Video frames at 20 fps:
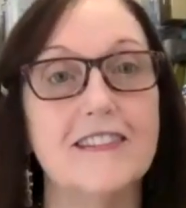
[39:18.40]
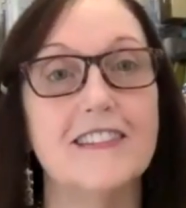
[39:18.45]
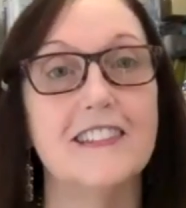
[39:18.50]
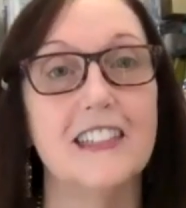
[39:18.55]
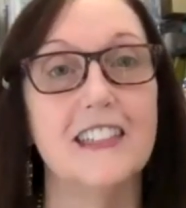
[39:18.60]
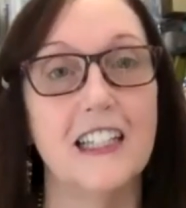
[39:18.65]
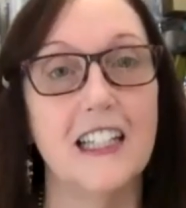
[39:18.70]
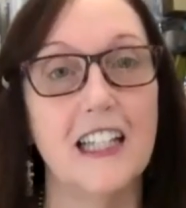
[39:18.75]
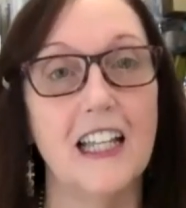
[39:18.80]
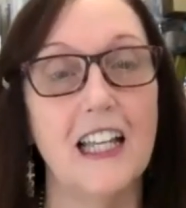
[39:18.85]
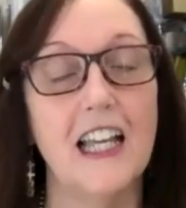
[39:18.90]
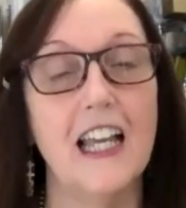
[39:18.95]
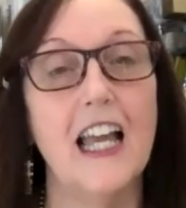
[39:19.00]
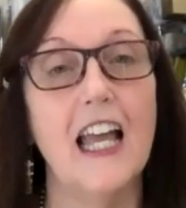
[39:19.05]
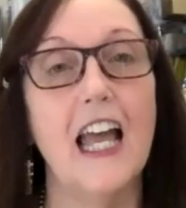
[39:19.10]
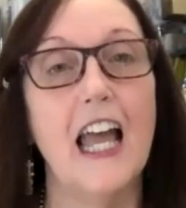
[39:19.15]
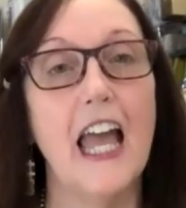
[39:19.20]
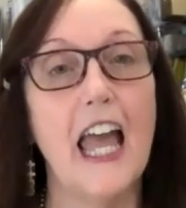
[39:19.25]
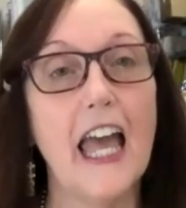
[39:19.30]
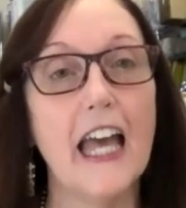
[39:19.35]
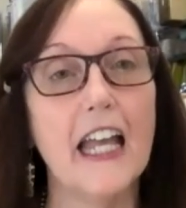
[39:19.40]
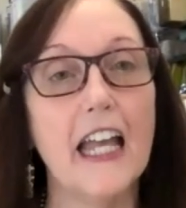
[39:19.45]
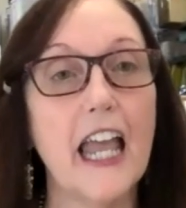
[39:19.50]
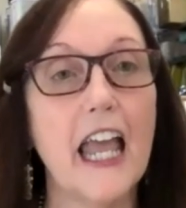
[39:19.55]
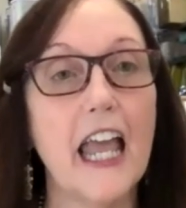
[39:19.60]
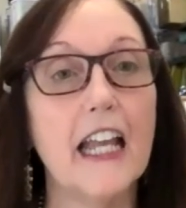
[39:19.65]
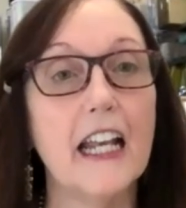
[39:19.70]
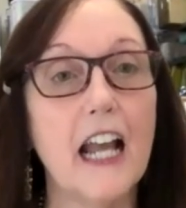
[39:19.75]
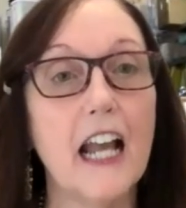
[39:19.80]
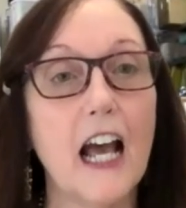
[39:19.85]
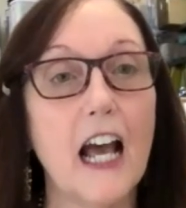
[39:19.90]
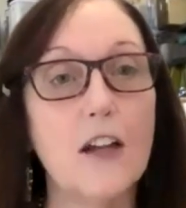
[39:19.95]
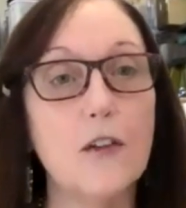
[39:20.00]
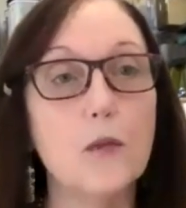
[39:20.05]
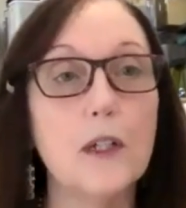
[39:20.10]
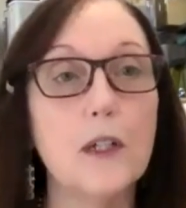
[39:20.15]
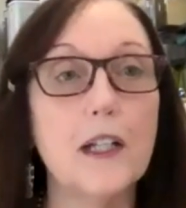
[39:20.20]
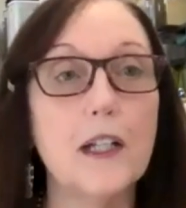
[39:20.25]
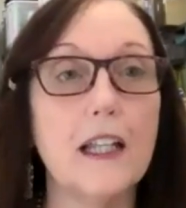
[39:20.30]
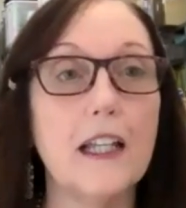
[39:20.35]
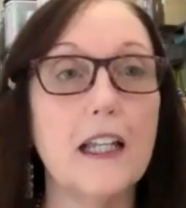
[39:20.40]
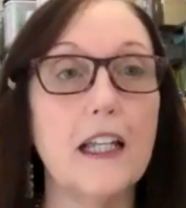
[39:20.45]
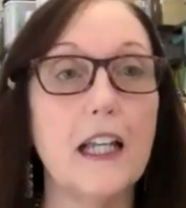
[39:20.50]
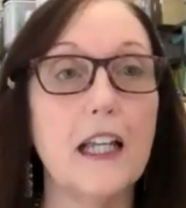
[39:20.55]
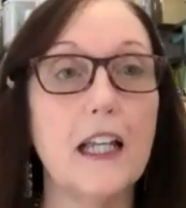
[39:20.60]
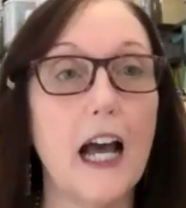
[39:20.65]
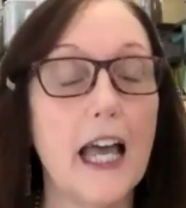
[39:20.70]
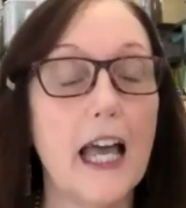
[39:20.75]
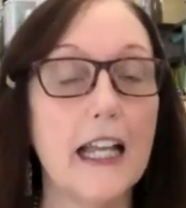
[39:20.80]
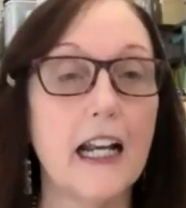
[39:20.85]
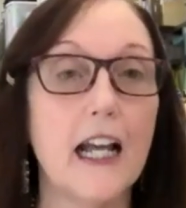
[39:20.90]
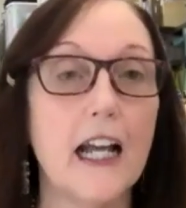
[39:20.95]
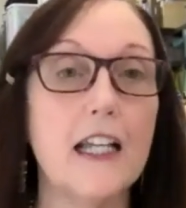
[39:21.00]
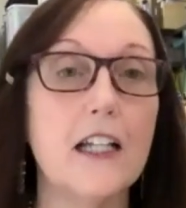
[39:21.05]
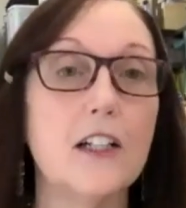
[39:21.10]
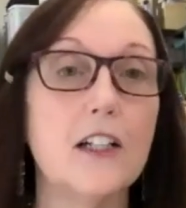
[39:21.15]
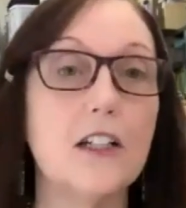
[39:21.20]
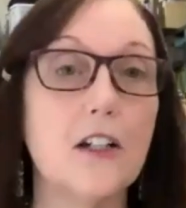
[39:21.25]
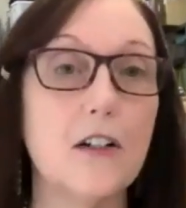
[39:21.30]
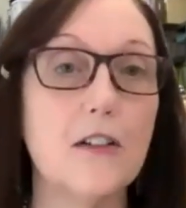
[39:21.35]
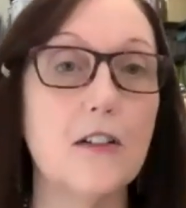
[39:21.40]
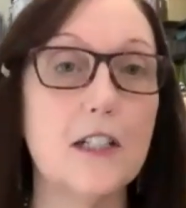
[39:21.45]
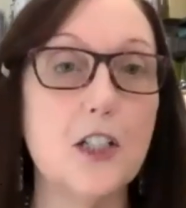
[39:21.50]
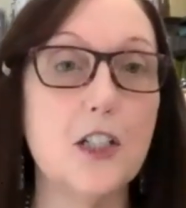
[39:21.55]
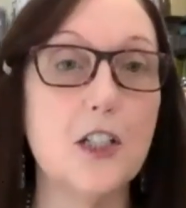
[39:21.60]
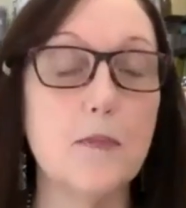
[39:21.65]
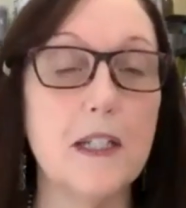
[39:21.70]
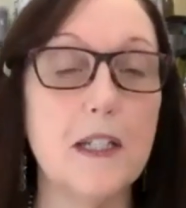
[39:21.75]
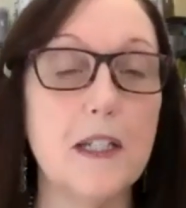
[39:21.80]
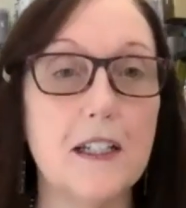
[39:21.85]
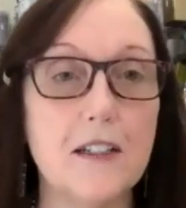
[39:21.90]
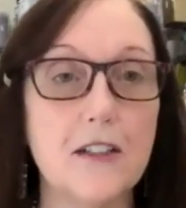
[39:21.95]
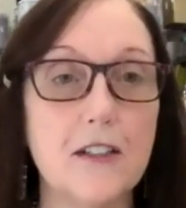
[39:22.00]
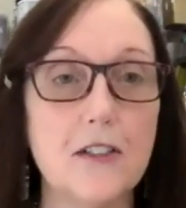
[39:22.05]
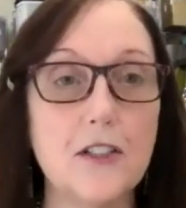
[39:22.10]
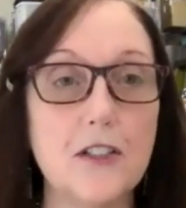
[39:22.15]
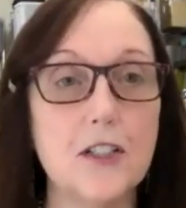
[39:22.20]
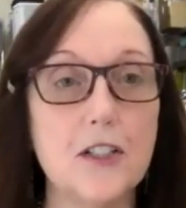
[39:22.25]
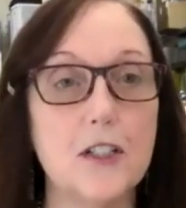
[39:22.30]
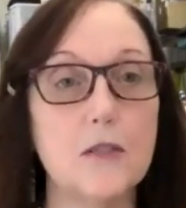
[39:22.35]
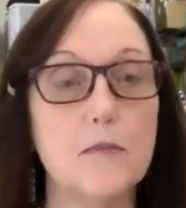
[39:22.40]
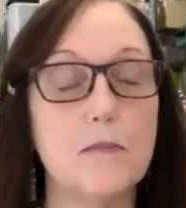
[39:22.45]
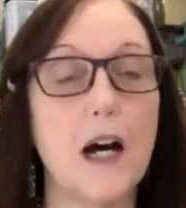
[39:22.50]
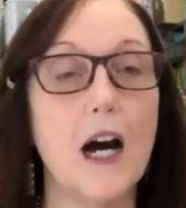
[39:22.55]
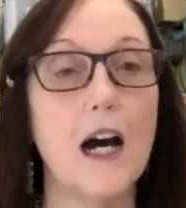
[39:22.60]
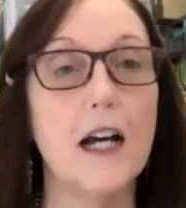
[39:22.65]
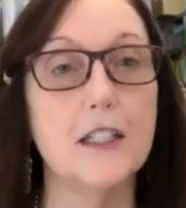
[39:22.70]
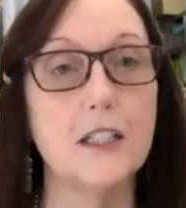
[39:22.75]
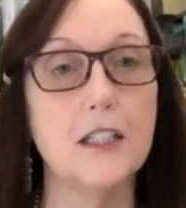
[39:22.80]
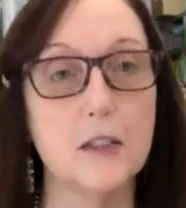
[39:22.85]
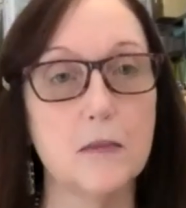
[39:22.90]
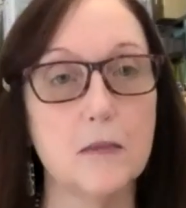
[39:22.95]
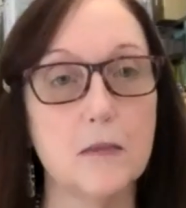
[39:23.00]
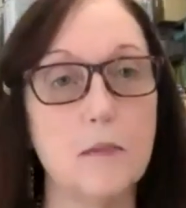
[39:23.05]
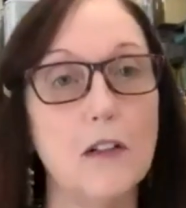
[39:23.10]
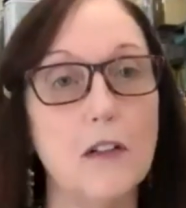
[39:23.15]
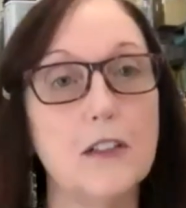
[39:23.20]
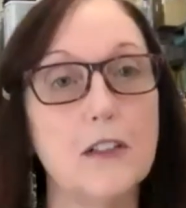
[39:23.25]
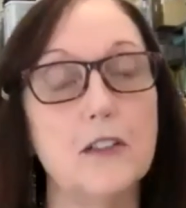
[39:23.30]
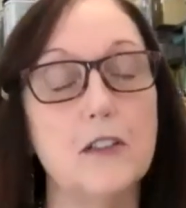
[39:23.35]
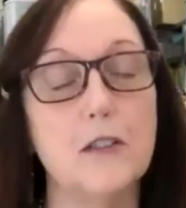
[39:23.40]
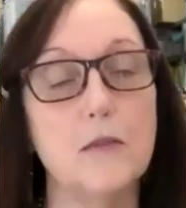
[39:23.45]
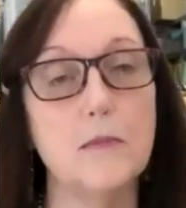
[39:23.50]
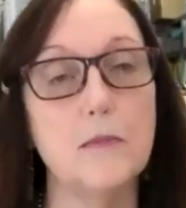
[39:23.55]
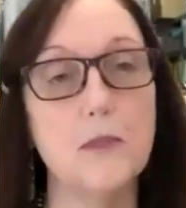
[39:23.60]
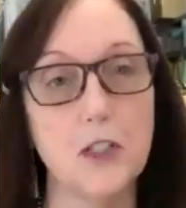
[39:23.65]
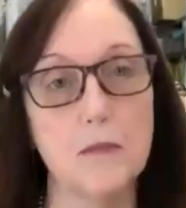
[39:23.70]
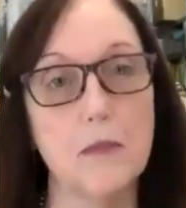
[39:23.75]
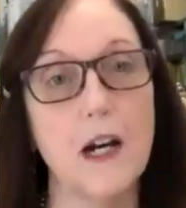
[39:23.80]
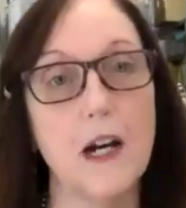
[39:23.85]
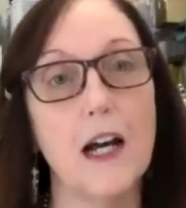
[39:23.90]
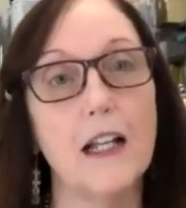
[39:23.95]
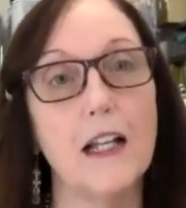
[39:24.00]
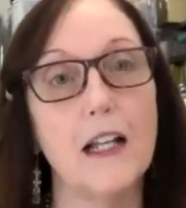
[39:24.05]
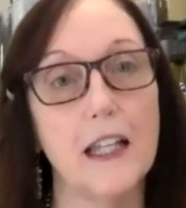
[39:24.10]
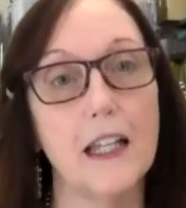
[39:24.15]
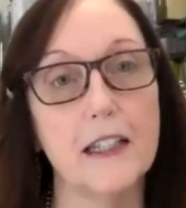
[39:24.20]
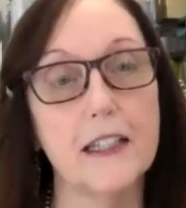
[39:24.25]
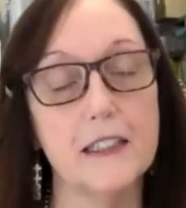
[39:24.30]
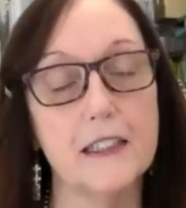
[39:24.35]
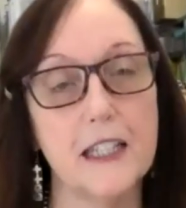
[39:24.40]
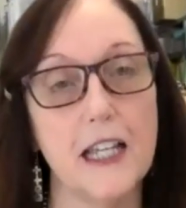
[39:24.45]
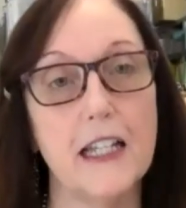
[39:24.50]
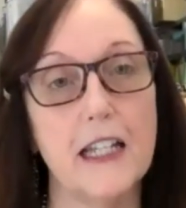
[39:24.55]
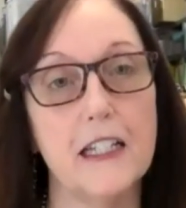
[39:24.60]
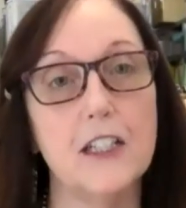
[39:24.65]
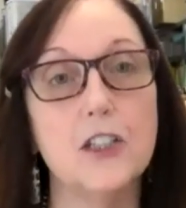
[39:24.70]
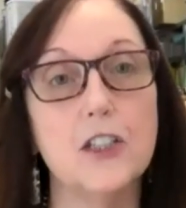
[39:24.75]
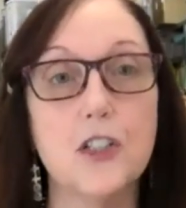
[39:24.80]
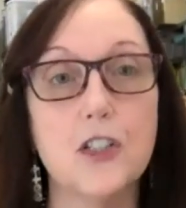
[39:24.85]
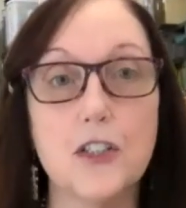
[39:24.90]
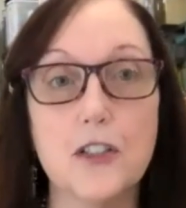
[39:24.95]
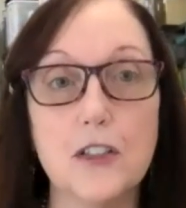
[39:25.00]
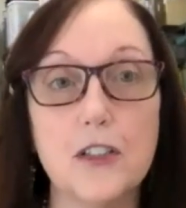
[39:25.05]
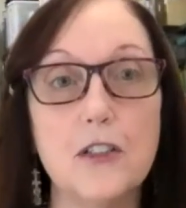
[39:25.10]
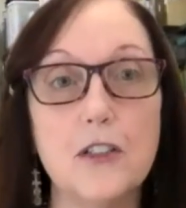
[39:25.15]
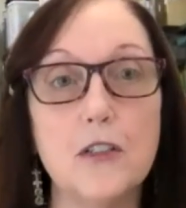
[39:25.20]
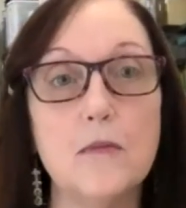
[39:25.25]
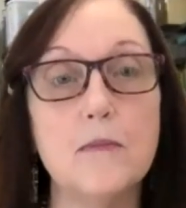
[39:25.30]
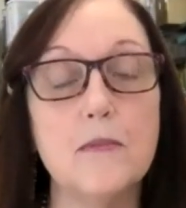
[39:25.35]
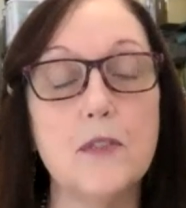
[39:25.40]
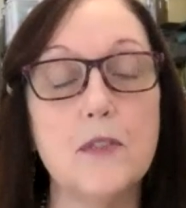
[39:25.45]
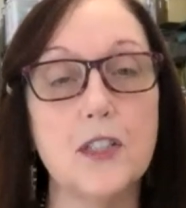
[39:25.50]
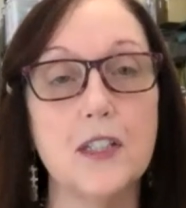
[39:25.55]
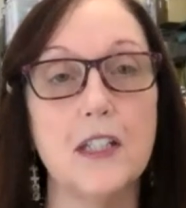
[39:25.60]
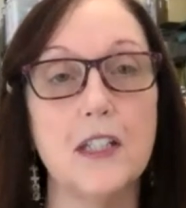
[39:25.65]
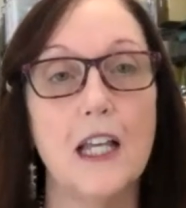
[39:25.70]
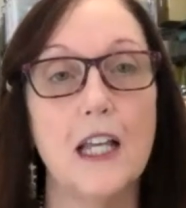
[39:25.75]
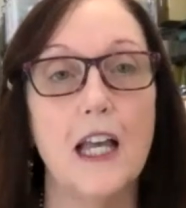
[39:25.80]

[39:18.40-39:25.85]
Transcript: Oh, okay. okay. And, and I really, and I encourage beginners to buy small looms, to buy like the 10 inch looms,